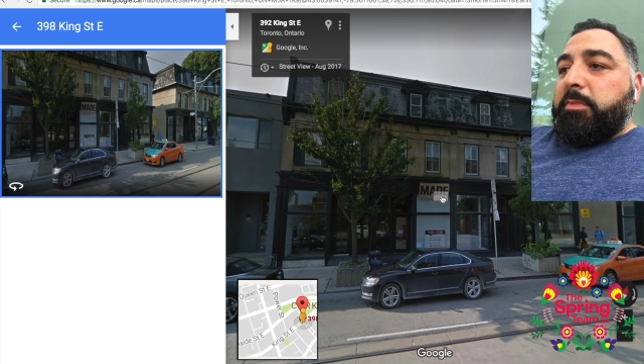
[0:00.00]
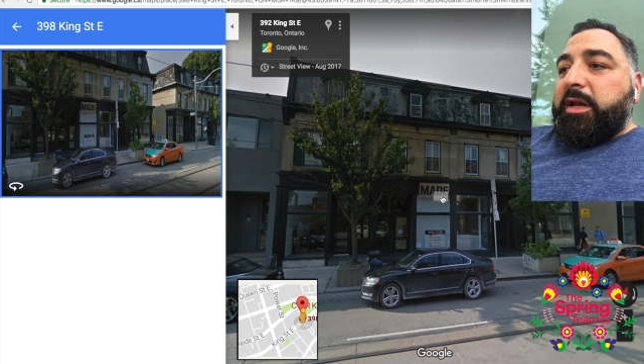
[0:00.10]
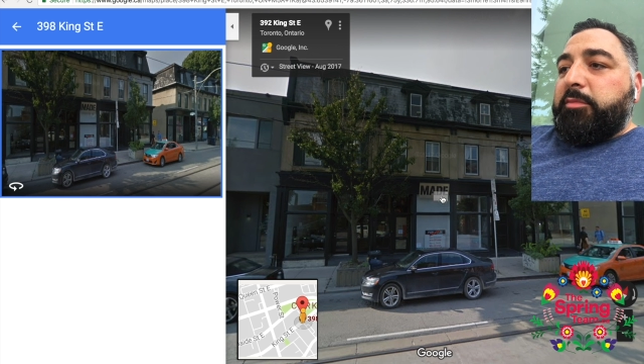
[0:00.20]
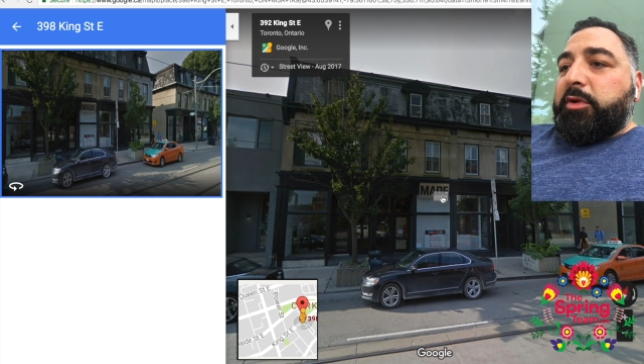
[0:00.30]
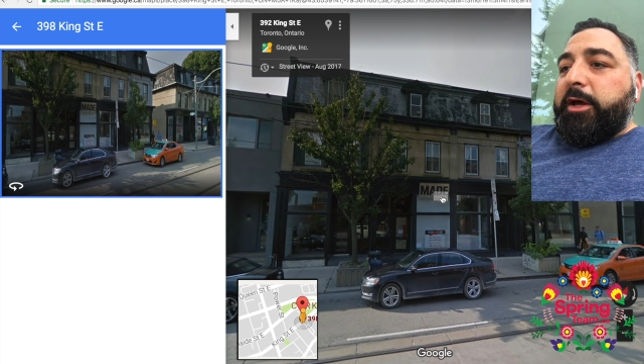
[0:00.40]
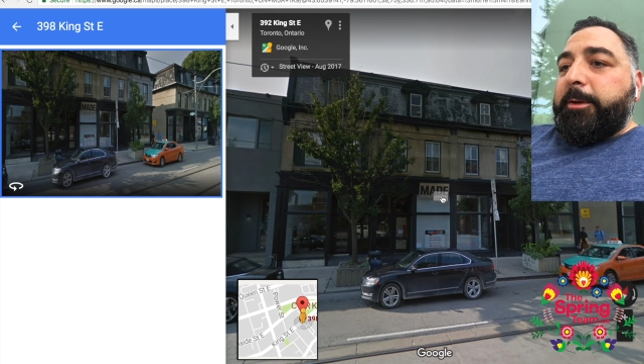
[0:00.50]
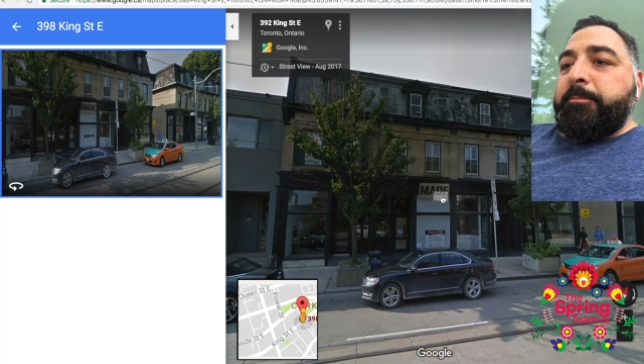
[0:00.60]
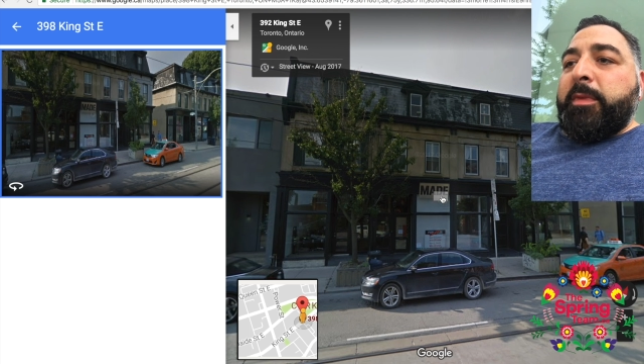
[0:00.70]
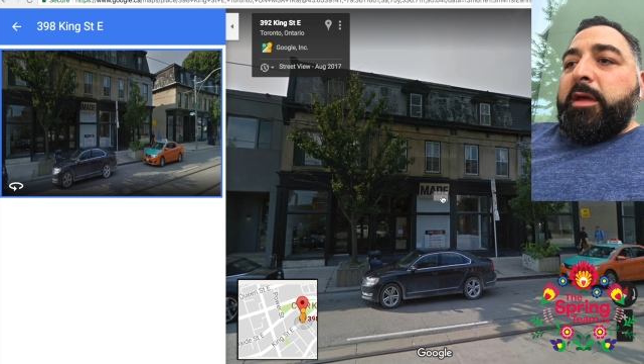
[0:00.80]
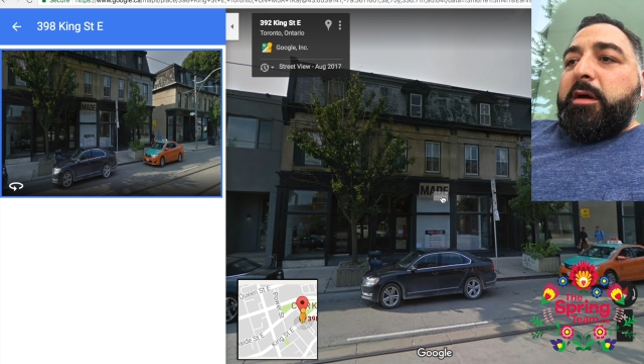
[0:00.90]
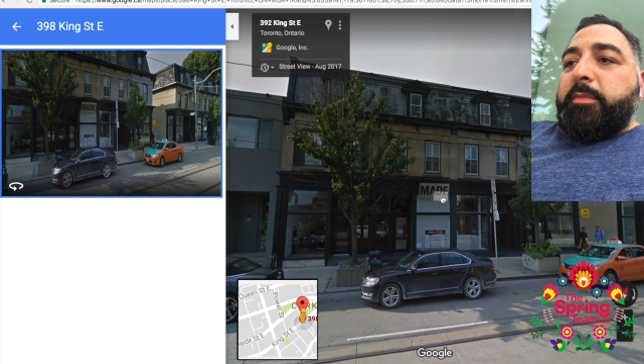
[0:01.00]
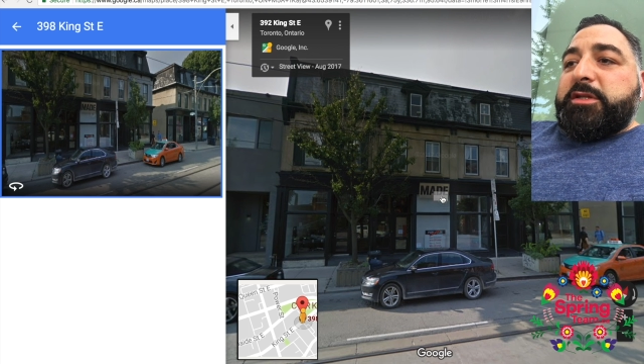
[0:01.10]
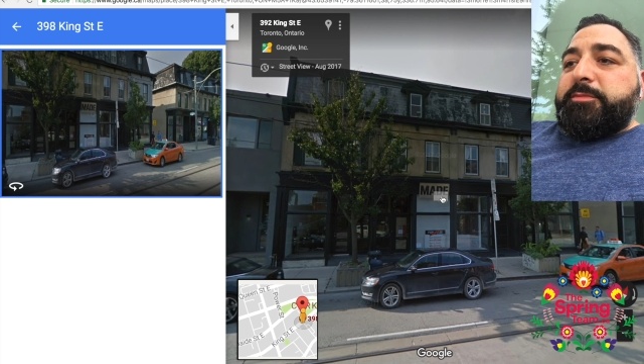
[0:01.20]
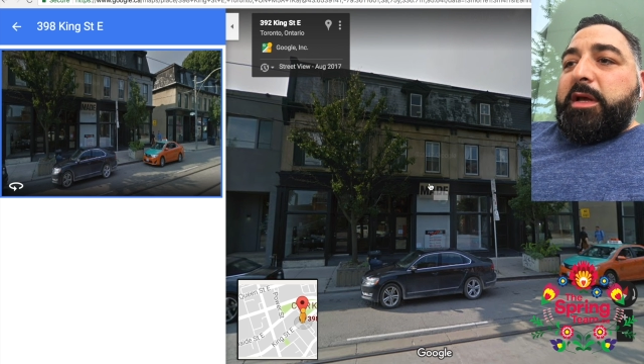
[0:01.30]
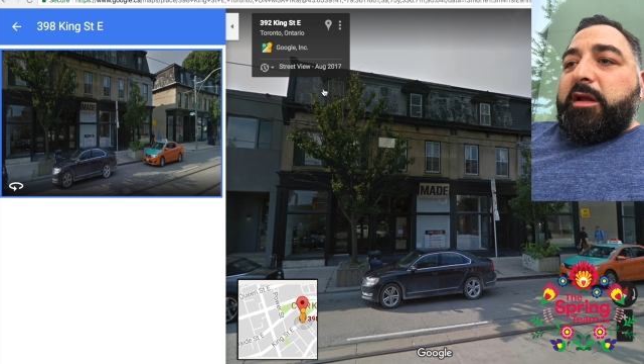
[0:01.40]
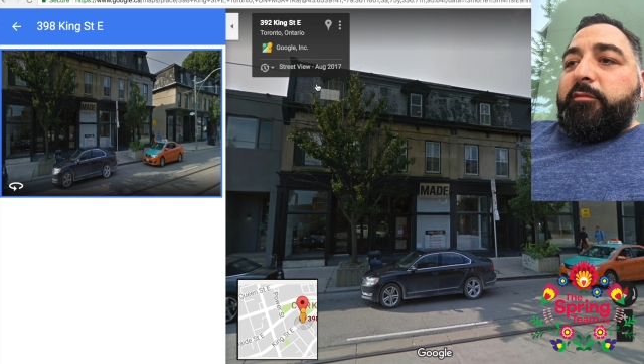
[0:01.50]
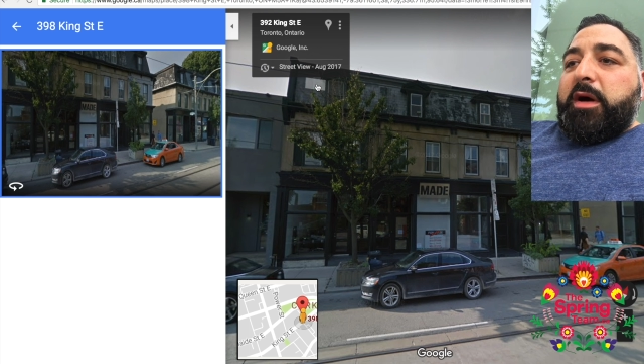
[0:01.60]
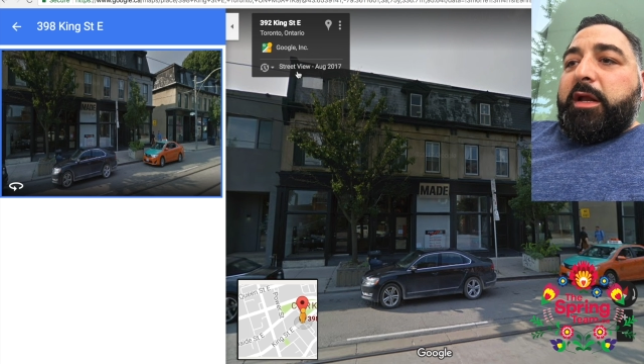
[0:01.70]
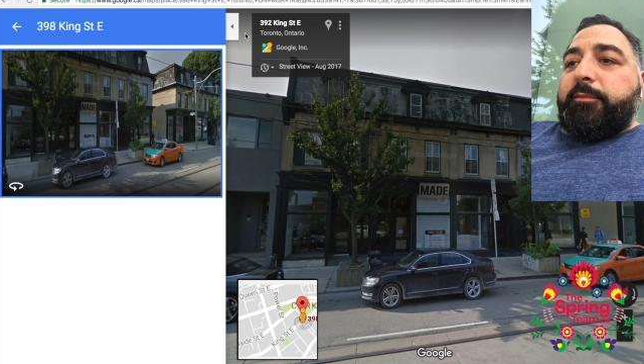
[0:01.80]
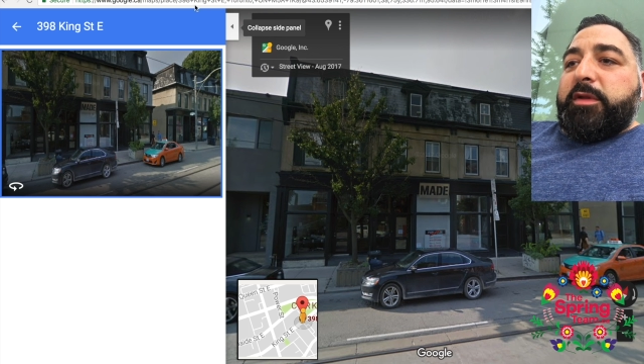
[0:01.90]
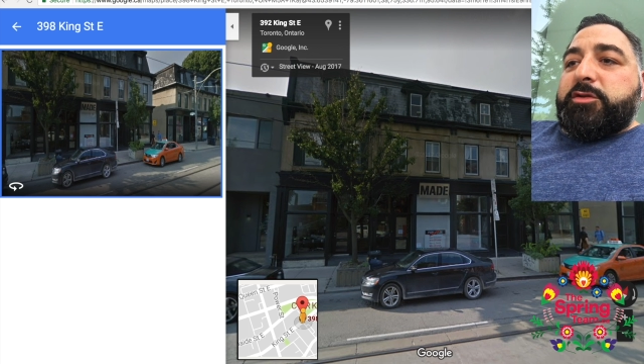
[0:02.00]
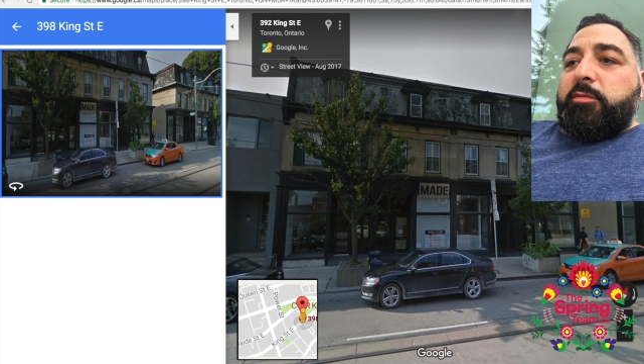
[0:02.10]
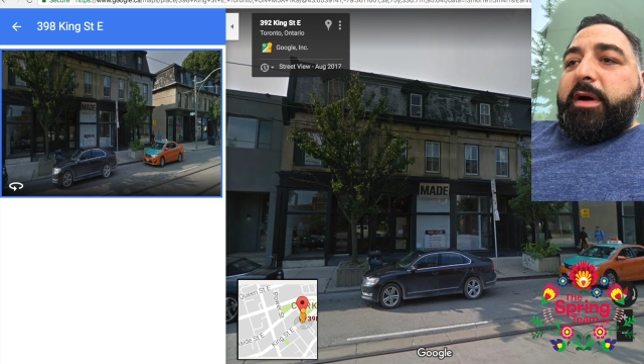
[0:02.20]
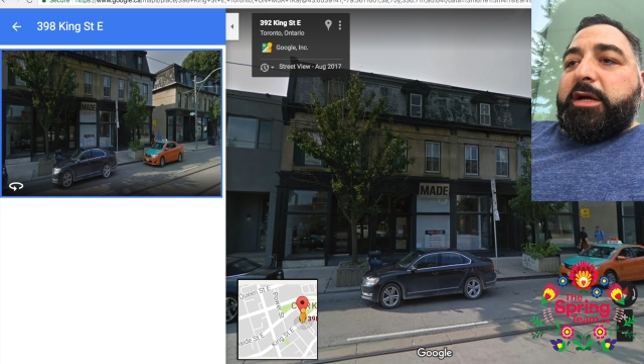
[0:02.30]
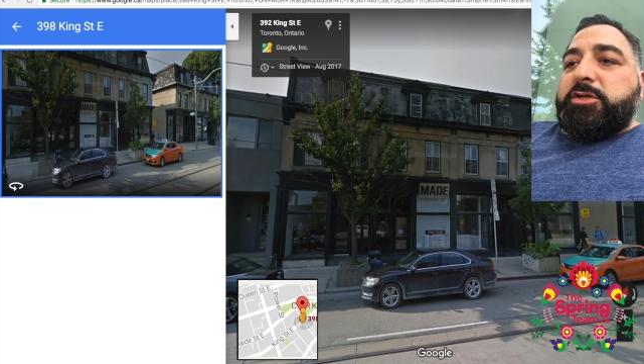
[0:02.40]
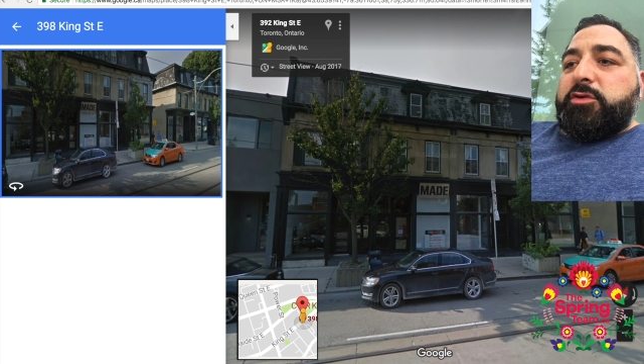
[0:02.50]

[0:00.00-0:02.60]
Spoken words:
money play. But speaking of money, let's go back